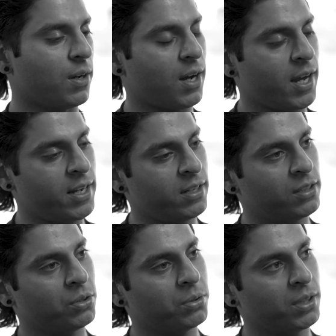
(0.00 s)
I
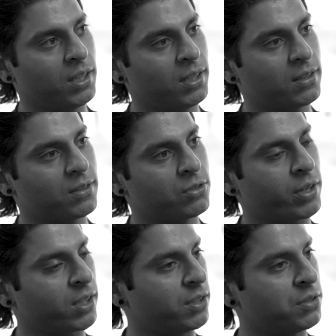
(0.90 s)
didn't donate
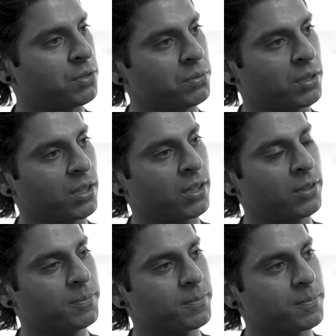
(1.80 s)
directly to
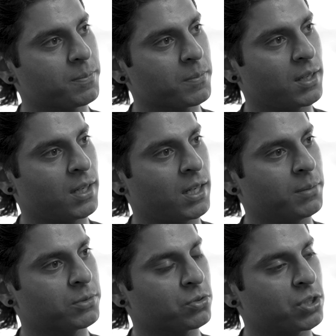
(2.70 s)
her,
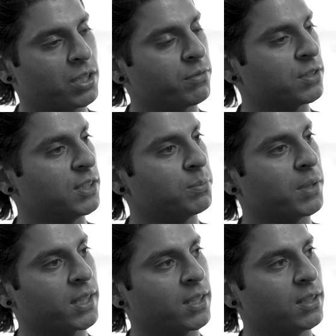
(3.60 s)
so she didn't receive
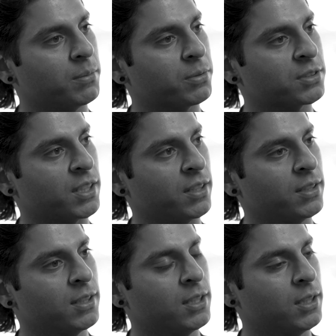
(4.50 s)
my kidney per se.
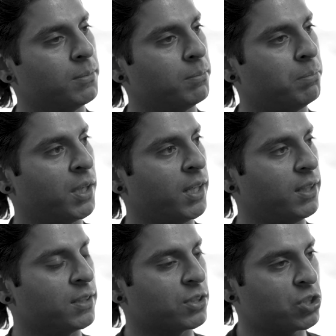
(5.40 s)
But
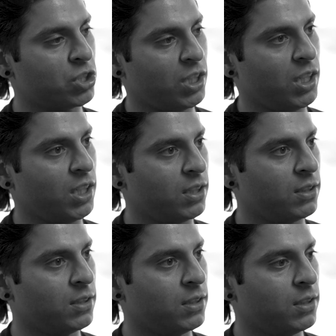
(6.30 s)
it's a
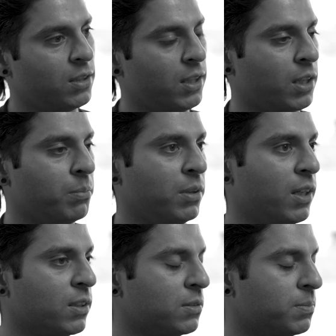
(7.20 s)
chain. It could be
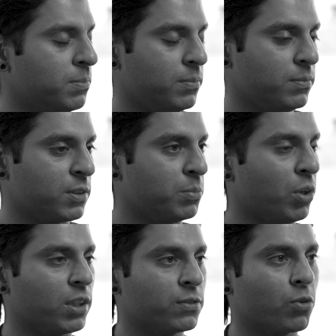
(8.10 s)
as
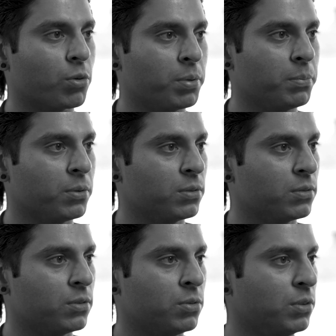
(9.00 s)
small as 4 people,
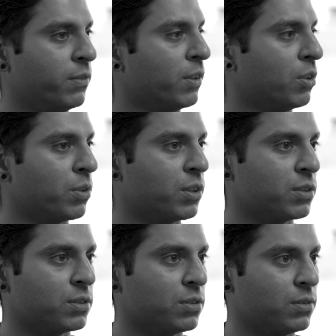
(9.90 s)
2 living
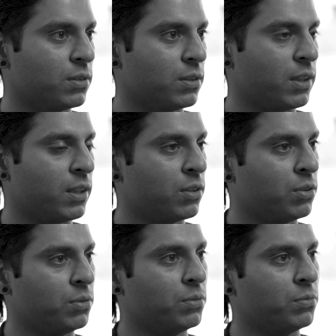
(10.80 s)
donors and
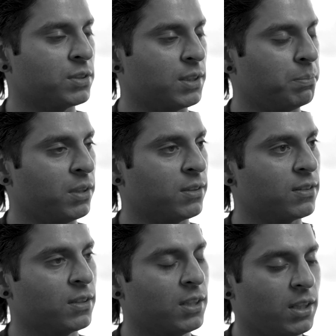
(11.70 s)
2
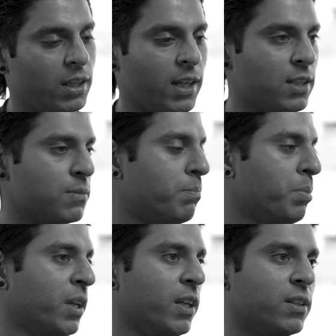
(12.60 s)
recipients, and as
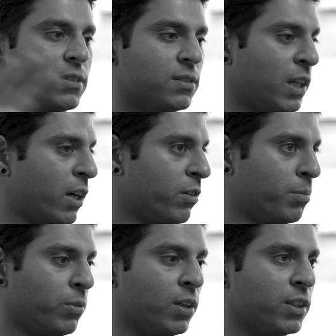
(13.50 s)
big as
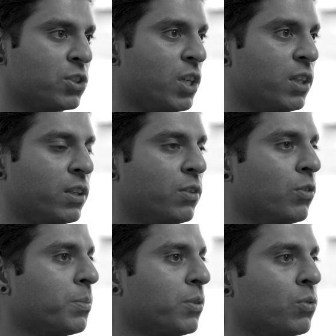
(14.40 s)
however long the chain can go,
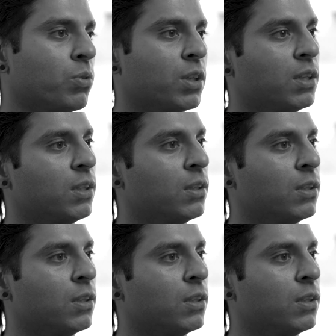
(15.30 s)
up to 20,